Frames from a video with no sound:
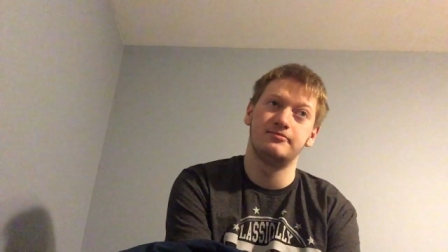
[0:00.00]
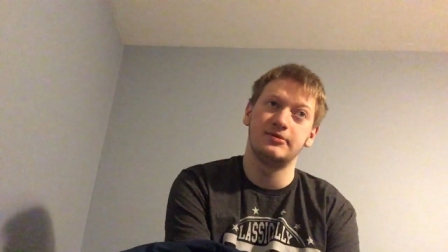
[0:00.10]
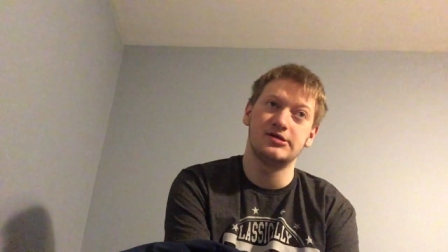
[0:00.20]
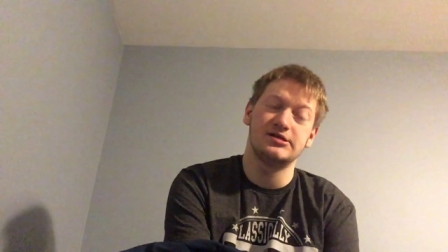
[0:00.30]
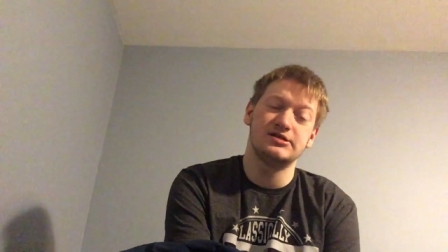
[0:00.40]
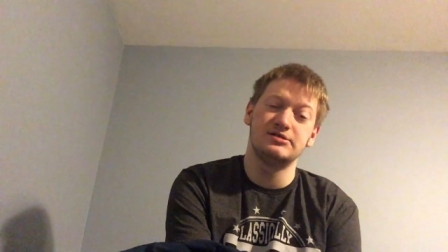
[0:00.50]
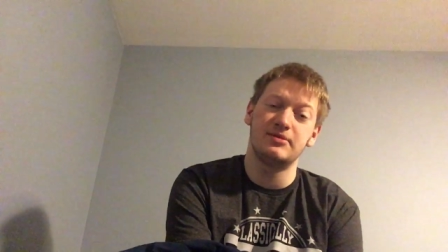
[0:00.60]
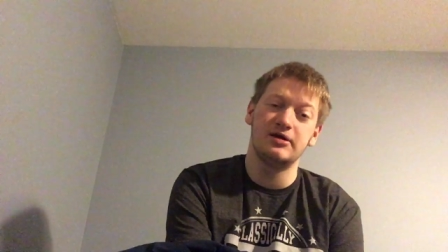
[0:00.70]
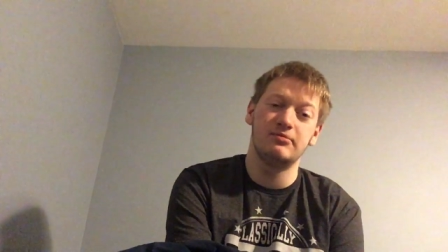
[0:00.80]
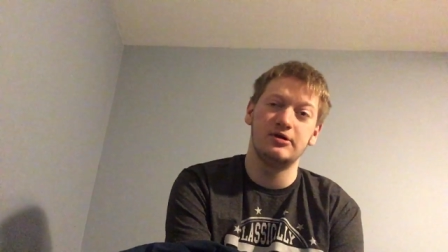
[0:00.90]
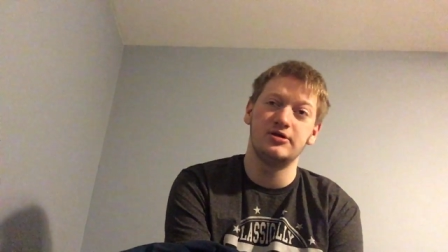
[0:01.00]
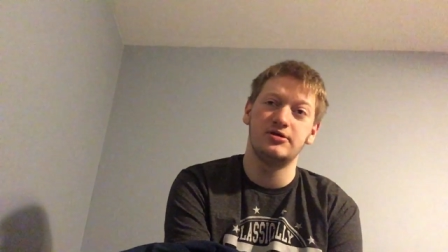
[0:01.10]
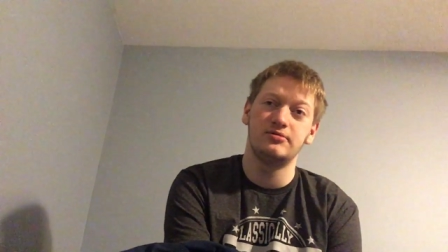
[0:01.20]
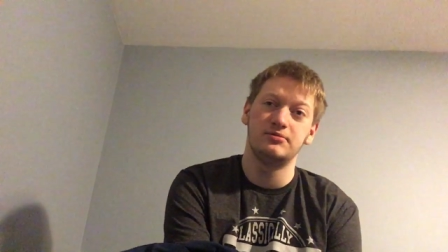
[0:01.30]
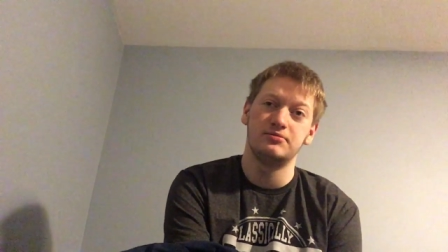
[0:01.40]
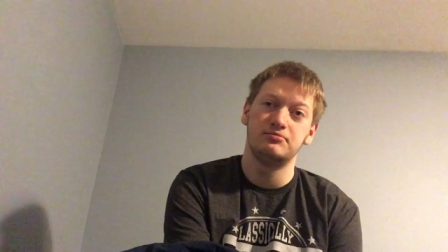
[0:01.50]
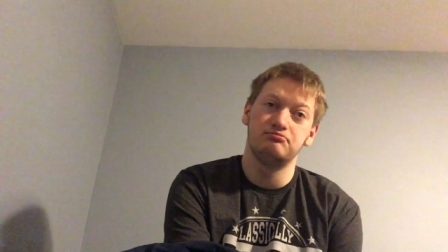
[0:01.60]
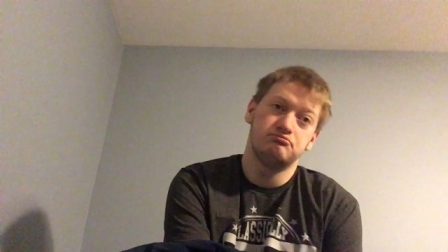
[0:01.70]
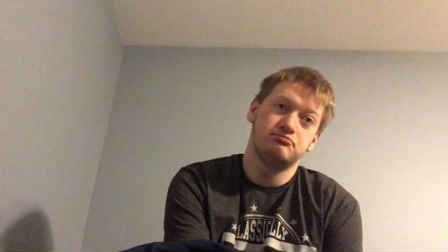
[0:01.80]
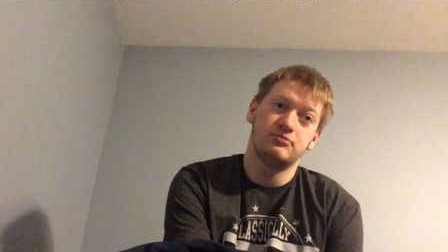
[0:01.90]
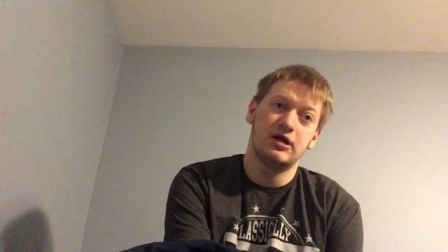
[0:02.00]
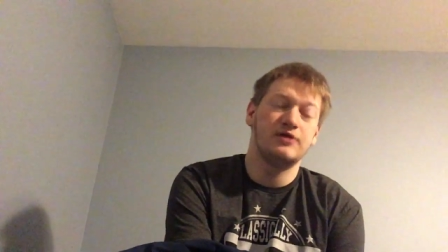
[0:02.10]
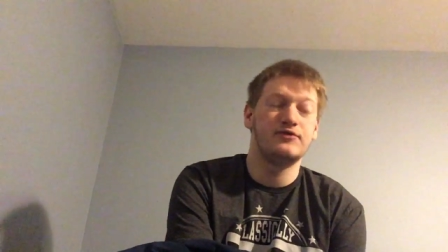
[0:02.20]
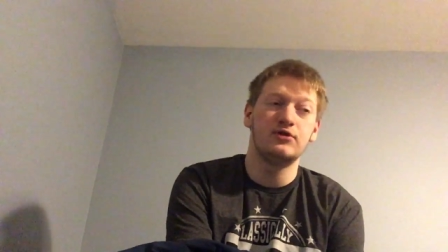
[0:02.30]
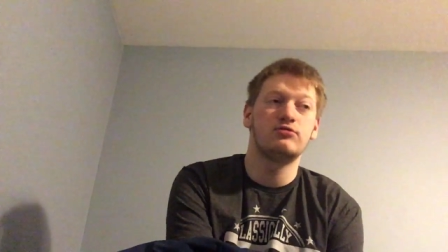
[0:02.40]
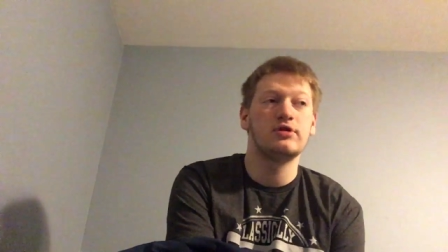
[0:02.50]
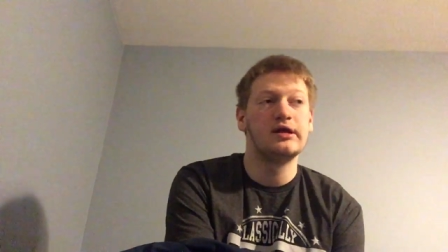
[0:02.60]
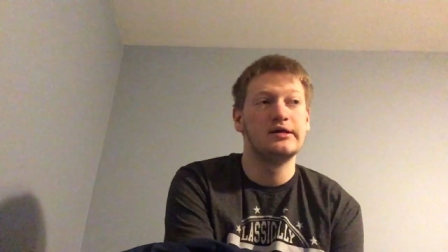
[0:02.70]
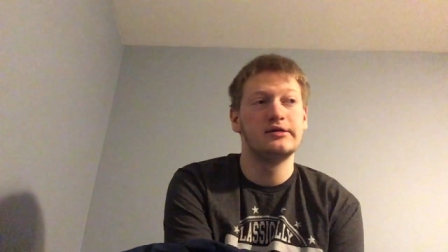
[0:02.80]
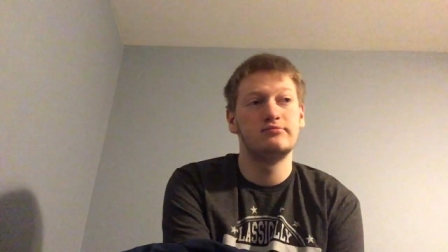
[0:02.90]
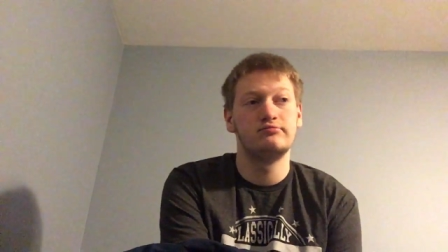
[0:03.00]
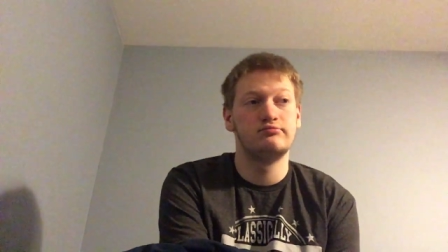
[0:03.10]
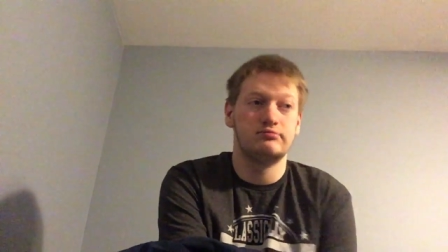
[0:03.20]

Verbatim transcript: Because this is my opinion, and if you don't like it,